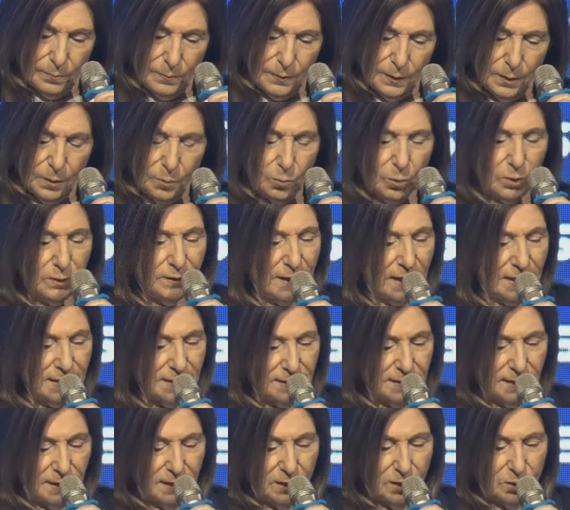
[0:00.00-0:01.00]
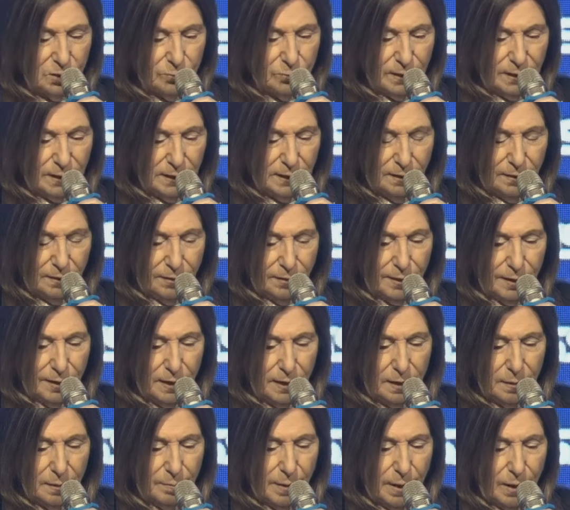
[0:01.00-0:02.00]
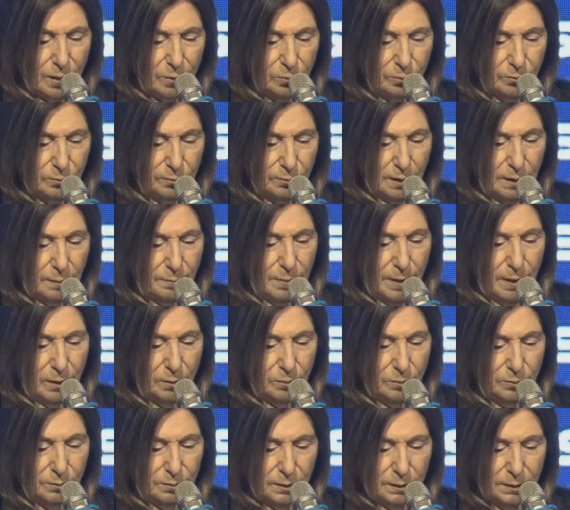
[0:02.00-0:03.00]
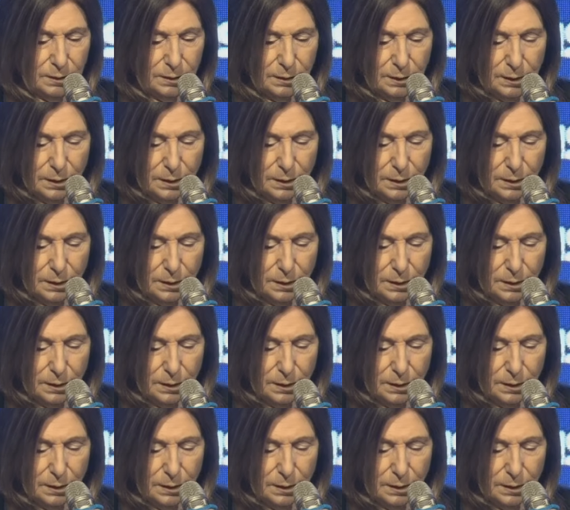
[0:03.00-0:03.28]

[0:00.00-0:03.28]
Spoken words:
What does the Israeli think about a